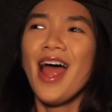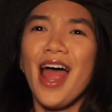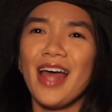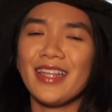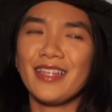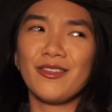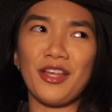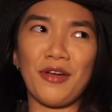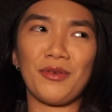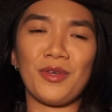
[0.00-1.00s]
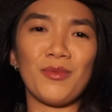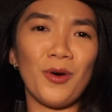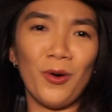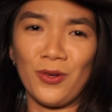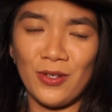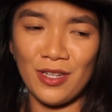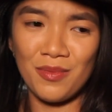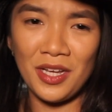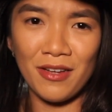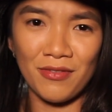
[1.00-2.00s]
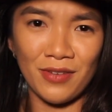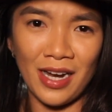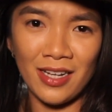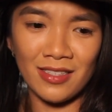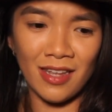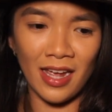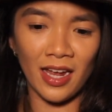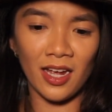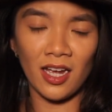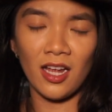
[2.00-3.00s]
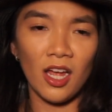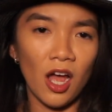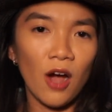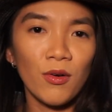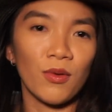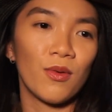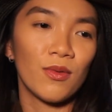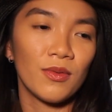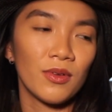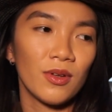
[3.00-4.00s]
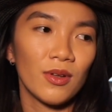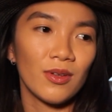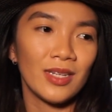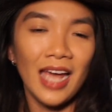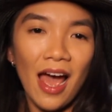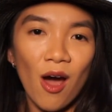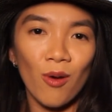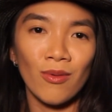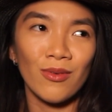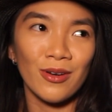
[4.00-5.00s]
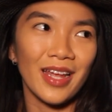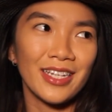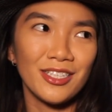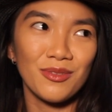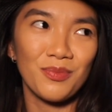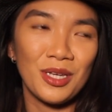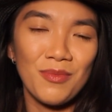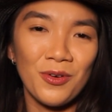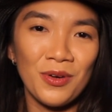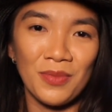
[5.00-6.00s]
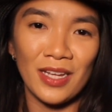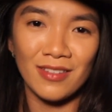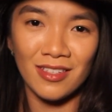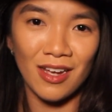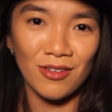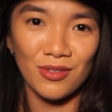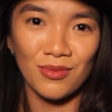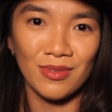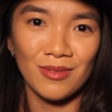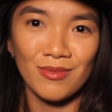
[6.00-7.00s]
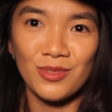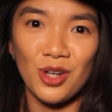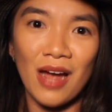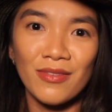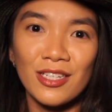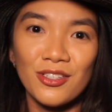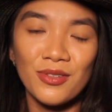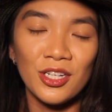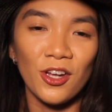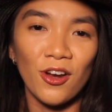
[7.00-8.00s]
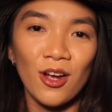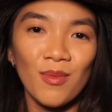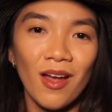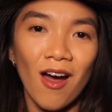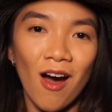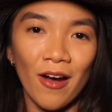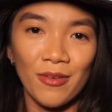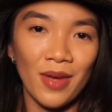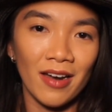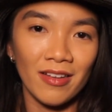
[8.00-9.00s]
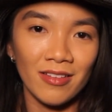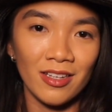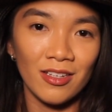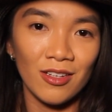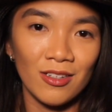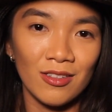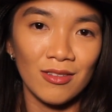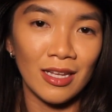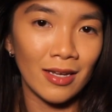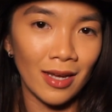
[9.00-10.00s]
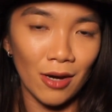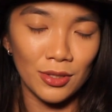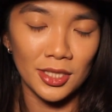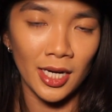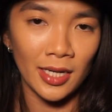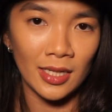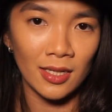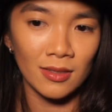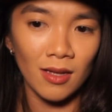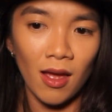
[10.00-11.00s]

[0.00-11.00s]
and then there were people older than me in France, like, oh, ni hao. Or like just people in places I was traveling to in Europe automatically thinking I was Chinese.